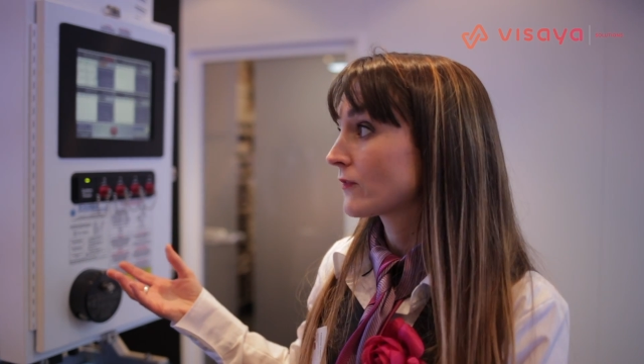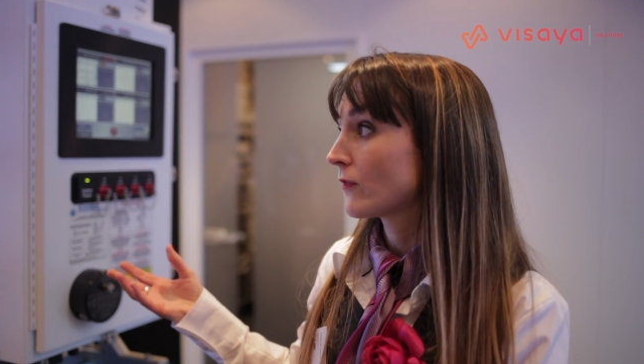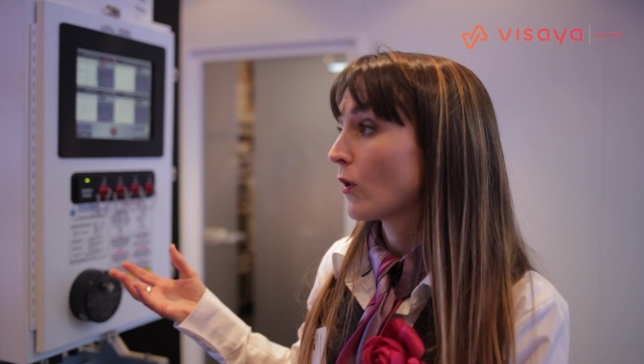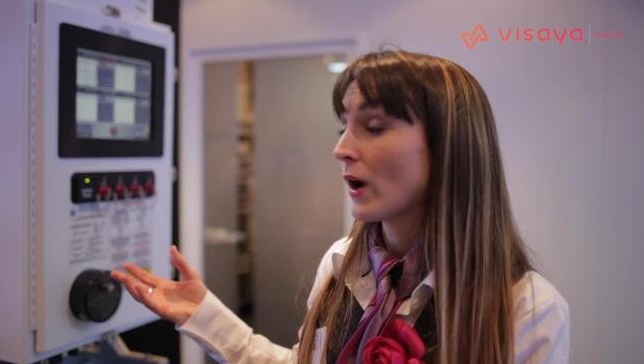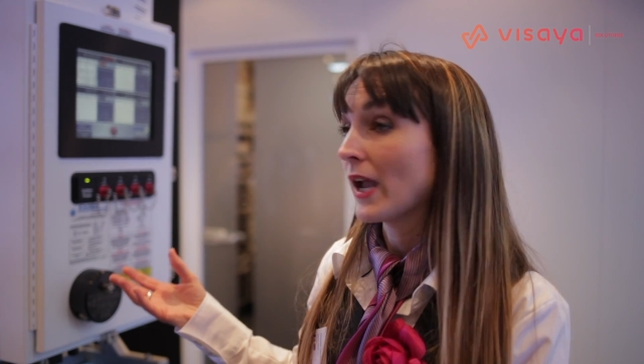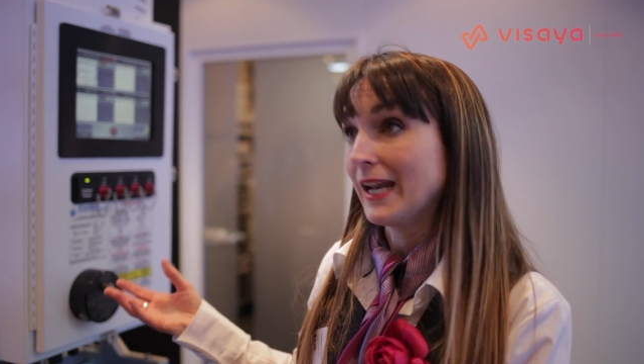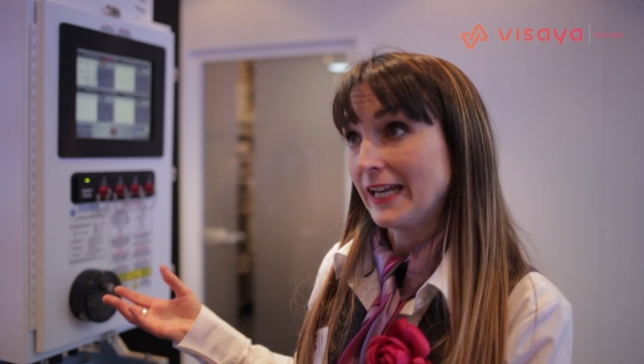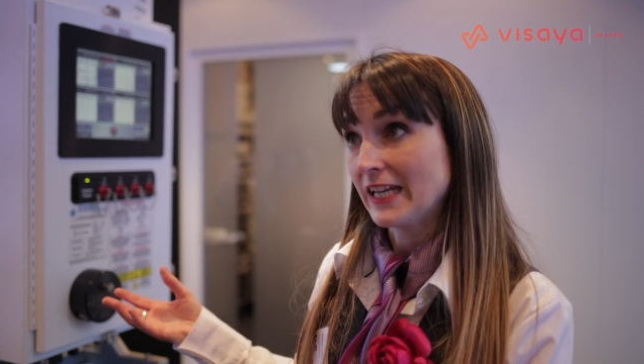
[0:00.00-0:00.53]

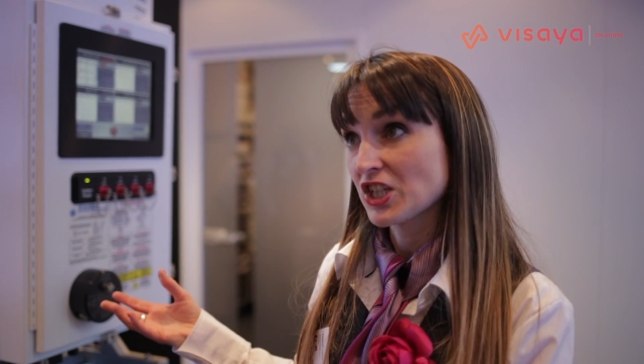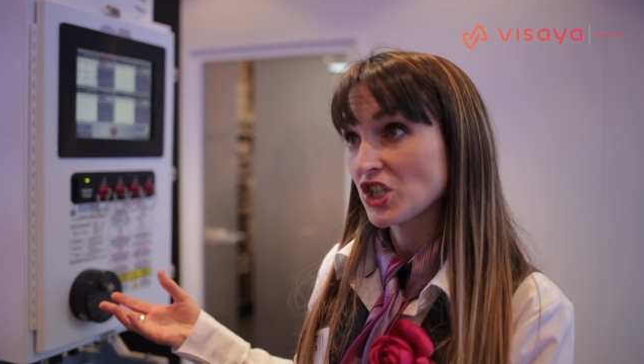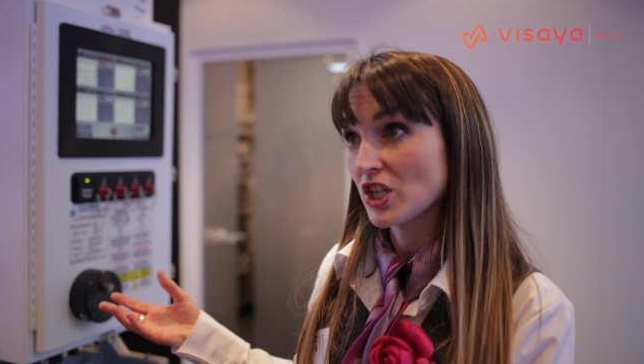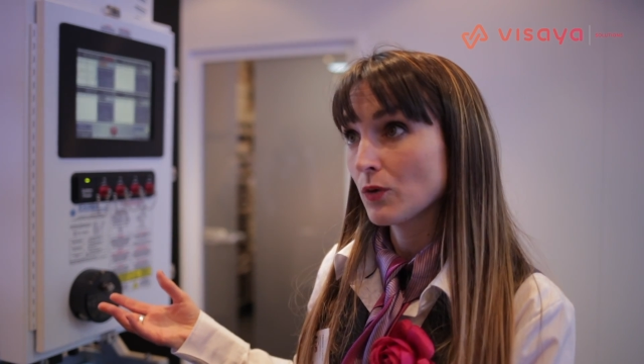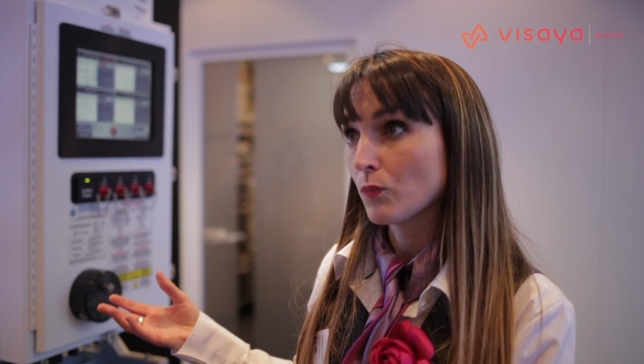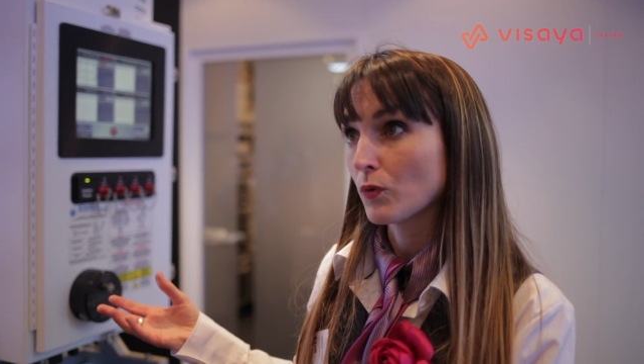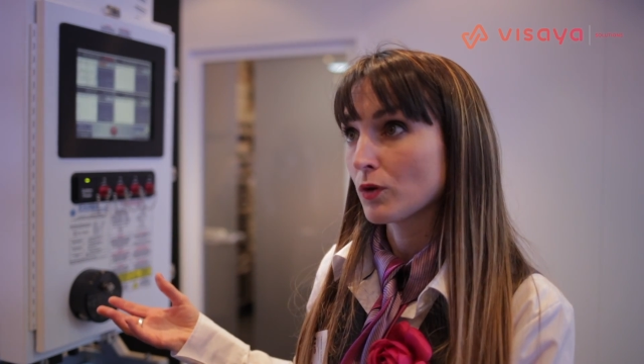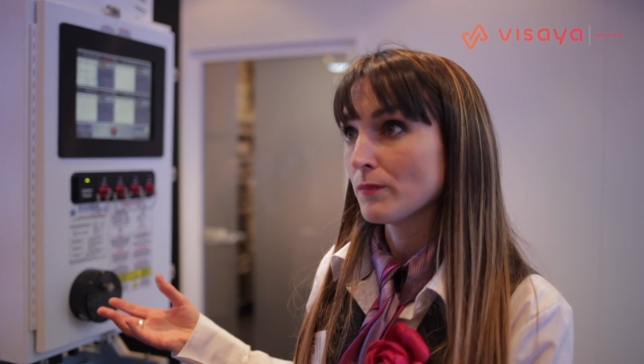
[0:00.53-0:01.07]
for
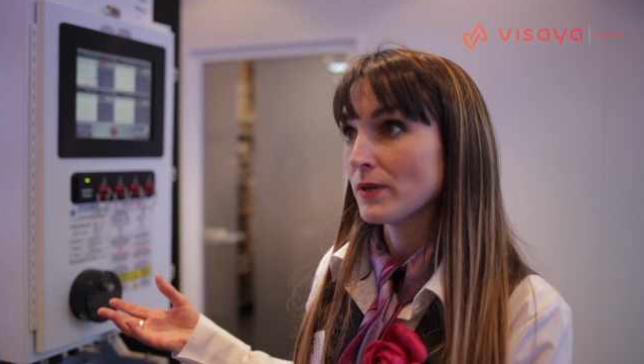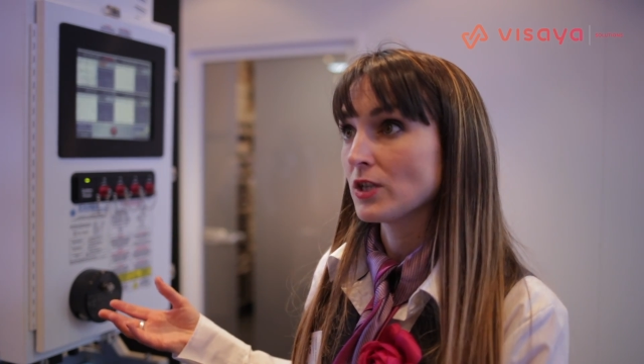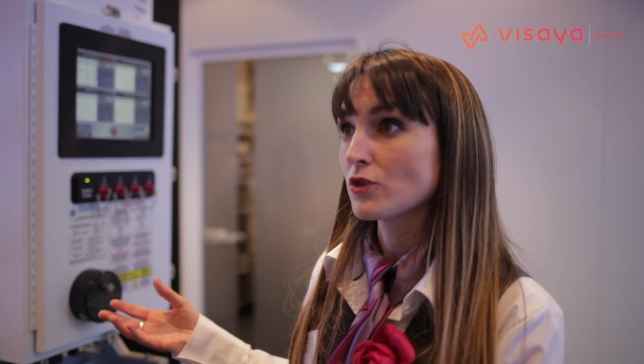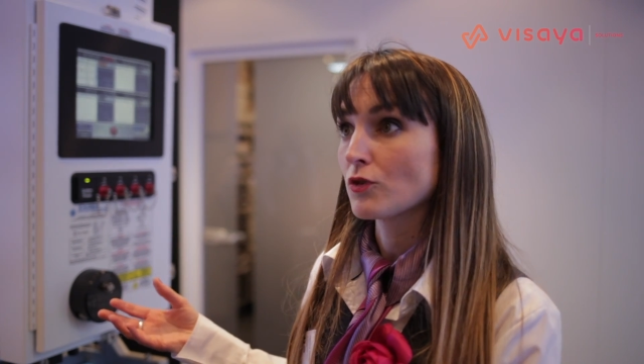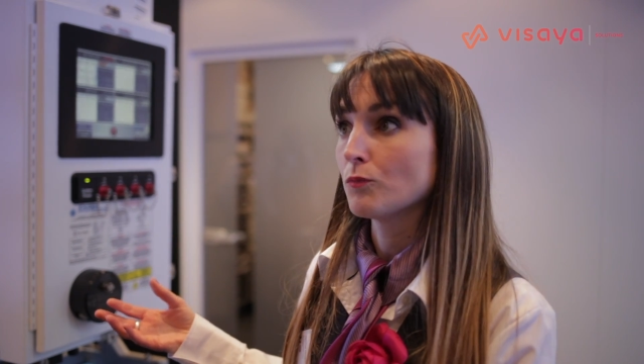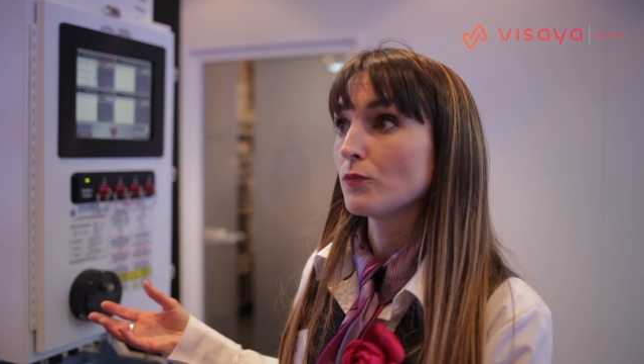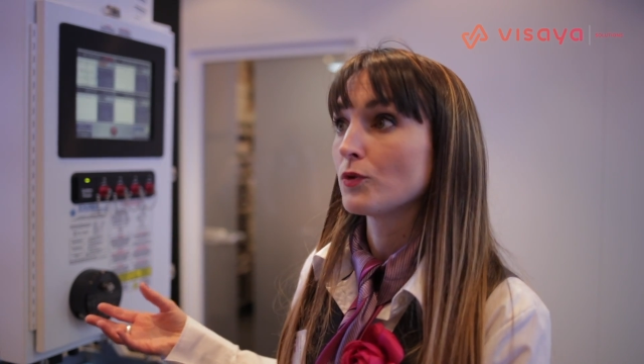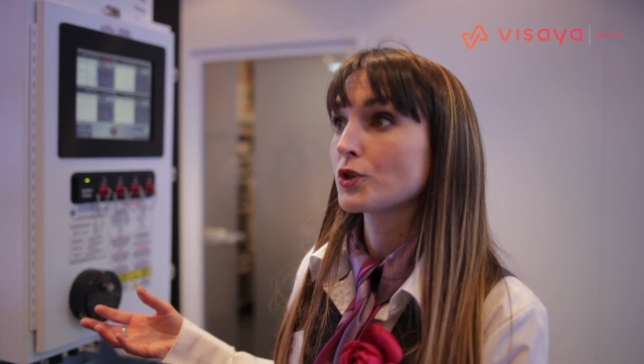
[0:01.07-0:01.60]
LNG will be
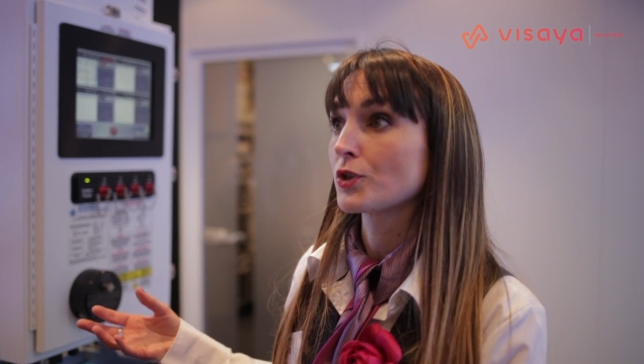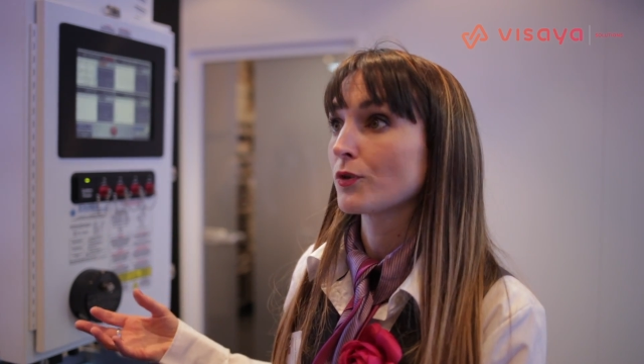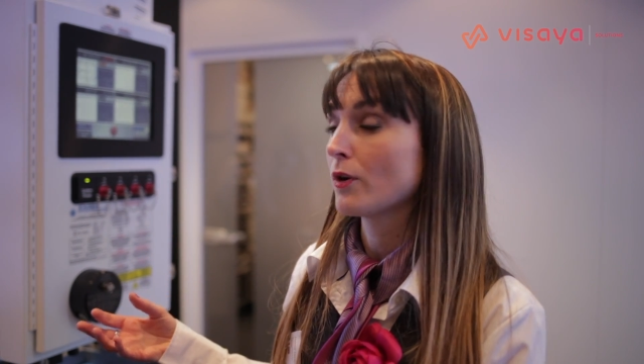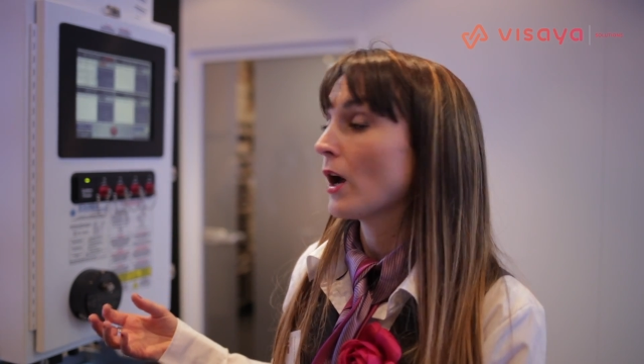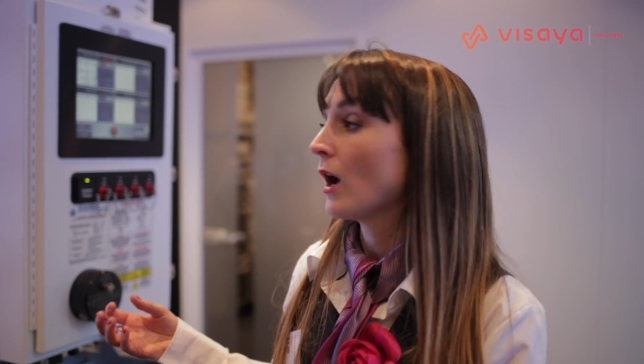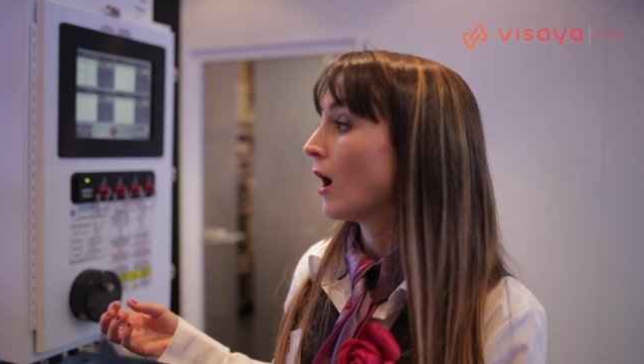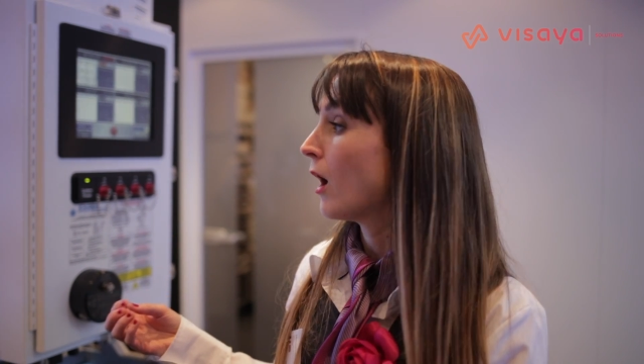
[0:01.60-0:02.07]
to measure